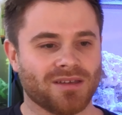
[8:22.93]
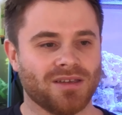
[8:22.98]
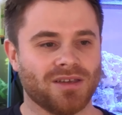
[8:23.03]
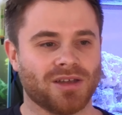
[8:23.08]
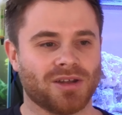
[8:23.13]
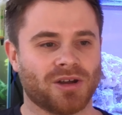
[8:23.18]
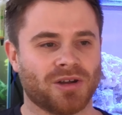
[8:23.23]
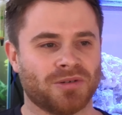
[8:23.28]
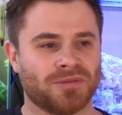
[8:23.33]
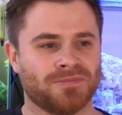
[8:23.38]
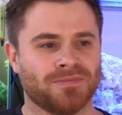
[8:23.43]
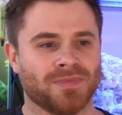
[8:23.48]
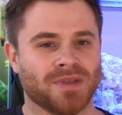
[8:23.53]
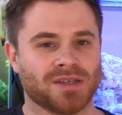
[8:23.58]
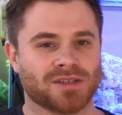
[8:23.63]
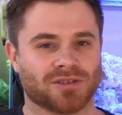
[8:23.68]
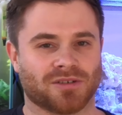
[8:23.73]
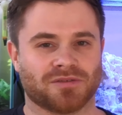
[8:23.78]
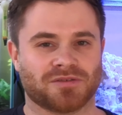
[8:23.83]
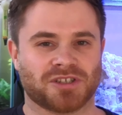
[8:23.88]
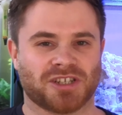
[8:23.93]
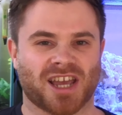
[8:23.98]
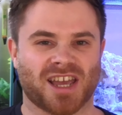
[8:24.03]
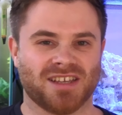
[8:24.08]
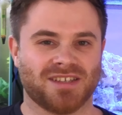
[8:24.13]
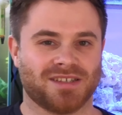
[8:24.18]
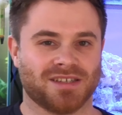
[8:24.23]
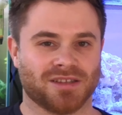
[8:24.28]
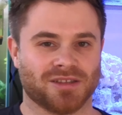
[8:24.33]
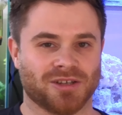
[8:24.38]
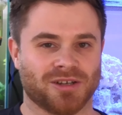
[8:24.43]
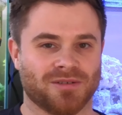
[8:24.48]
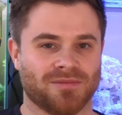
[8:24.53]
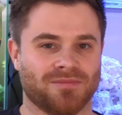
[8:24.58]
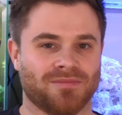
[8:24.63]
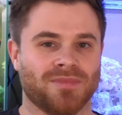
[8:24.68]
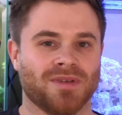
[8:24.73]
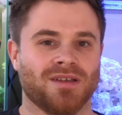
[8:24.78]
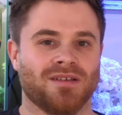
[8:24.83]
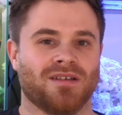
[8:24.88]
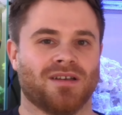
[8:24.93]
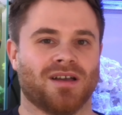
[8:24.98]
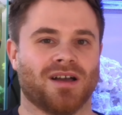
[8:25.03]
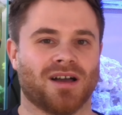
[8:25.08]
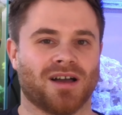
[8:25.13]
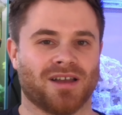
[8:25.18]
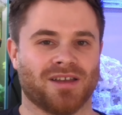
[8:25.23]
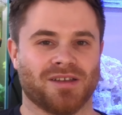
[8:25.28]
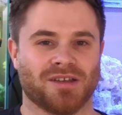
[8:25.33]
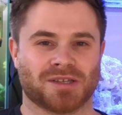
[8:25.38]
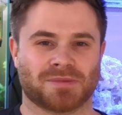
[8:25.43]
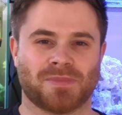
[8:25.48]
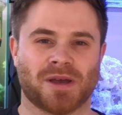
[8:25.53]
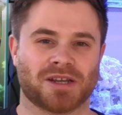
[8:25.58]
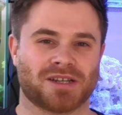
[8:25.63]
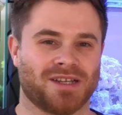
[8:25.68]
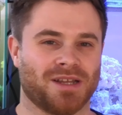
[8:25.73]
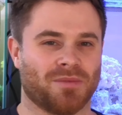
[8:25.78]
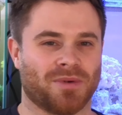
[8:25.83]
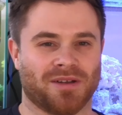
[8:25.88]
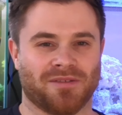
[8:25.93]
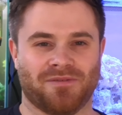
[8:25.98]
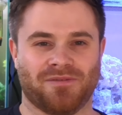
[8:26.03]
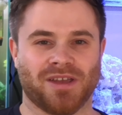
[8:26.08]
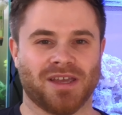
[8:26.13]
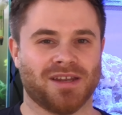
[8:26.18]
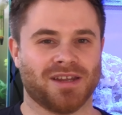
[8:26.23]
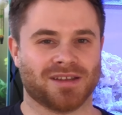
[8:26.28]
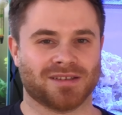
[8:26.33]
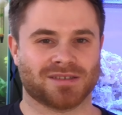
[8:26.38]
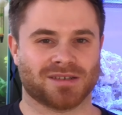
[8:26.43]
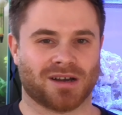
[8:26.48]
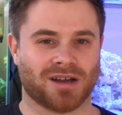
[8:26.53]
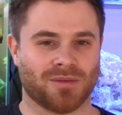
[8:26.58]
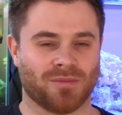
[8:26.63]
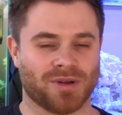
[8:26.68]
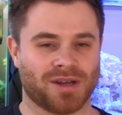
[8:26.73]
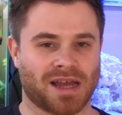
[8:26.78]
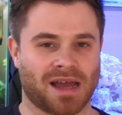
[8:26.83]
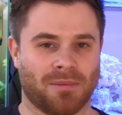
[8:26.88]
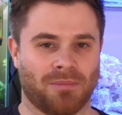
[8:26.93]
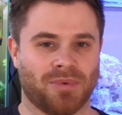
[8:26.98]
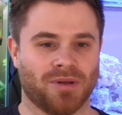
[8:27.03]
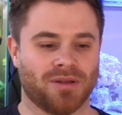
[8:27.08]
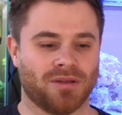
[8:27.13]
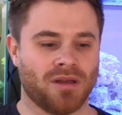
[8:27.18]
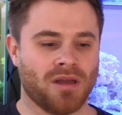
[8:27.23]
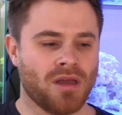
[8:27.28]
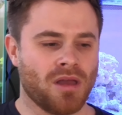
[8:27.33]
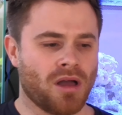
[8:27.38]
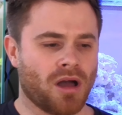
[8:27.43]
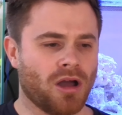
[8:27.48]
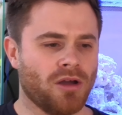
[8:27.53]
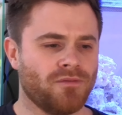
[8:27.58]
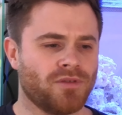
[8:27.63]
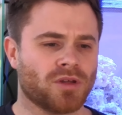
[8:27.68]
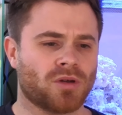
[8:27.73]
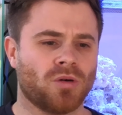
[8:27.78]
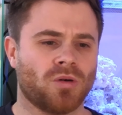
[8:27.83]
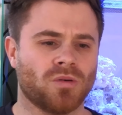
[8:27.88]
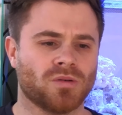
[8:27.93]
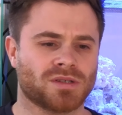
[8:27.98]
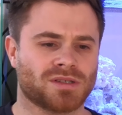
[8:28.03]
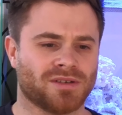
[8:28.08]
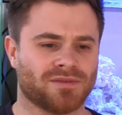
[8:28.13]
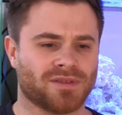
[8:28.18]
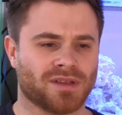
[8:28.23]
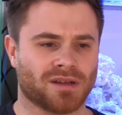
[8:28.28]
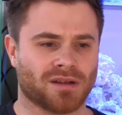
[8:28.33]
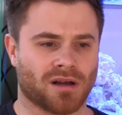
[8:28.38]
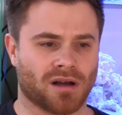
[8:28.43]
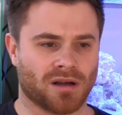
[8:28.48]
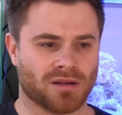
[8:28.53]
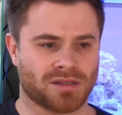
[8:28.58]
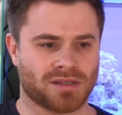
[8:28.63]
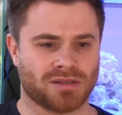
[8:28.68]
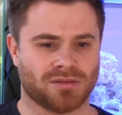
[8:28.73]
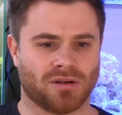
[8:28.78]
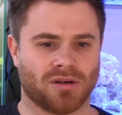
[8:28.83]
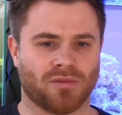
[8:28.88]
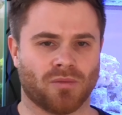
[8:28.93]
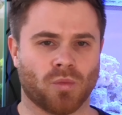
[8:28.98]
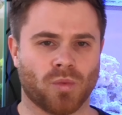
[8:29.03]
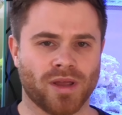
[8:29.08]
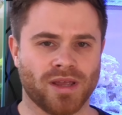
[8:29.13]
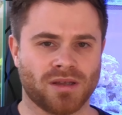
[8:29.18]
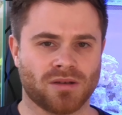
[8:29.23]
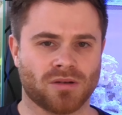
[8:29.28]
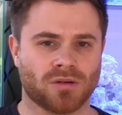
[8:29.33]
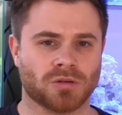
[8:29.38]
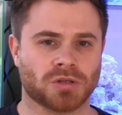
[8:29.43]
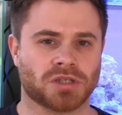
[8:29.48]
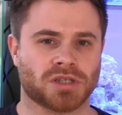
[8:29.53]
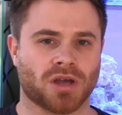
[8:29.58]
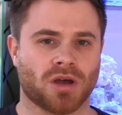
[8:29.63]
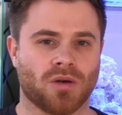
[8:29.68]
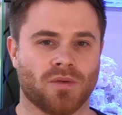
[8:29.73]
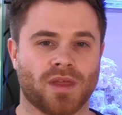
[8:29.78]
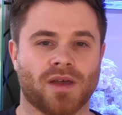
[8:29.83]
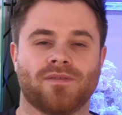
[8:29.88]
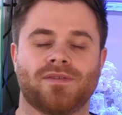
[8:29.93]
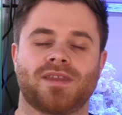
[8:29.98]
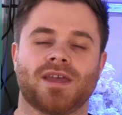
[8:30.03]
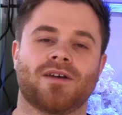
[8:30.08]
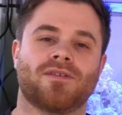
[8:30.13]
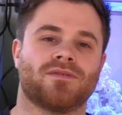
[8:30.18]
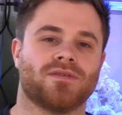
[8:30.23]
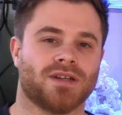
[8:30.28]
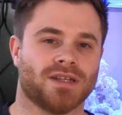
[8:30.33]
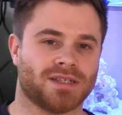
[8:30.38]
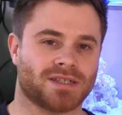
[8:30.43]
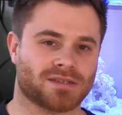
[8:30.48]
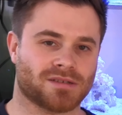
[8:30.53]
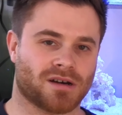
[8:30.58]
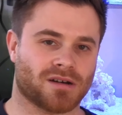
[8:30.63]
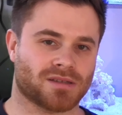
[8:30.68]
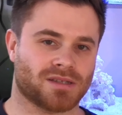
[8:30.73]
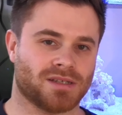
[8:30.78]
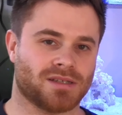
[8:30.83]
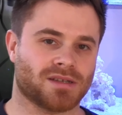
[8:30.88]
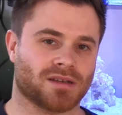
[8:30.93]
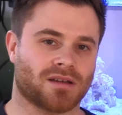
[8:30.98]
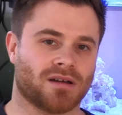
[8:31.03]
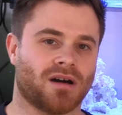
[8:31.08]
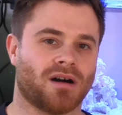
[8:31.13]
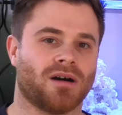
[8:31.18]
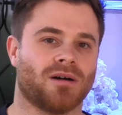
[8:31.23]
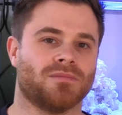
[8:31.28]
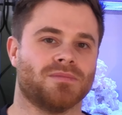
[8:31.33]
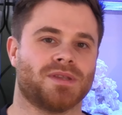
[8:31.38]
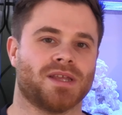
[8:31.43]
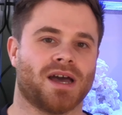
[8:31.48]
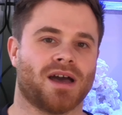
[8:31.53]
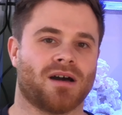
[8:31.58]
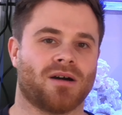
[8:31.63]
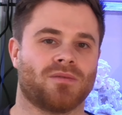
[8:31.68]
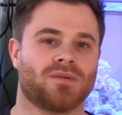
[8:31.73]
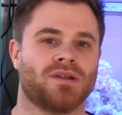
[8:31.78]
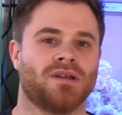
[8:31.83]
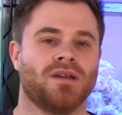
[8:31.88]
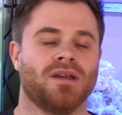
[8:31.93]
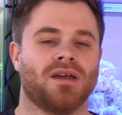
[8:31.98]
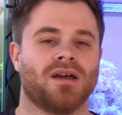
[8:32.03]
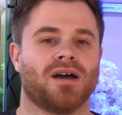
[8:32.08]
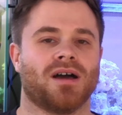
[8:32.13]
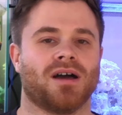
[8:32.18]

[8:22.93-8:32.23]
You know, sort of chasing them, especially when feeding time would happen. Over the course of the last sort of week or so, they've definitely started to calm down.